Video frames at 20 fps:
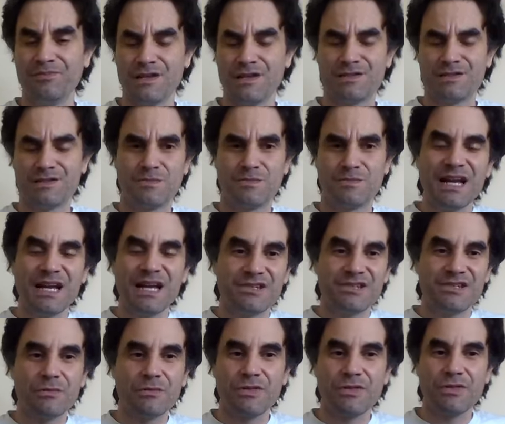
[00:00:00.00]

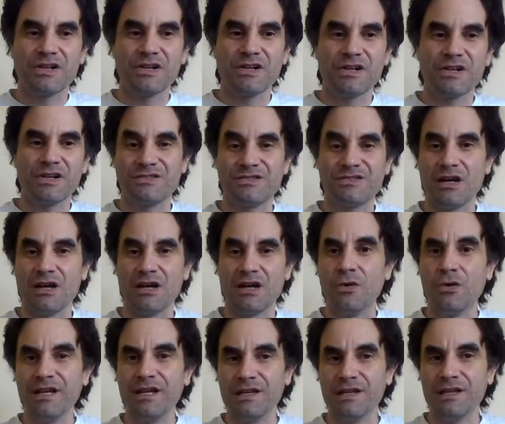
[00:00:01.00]
especially with regards to
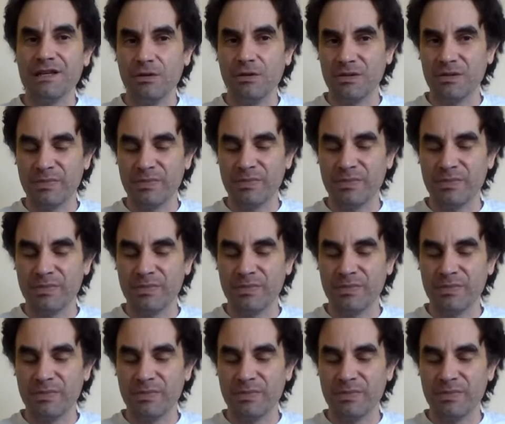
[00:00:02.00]
owning human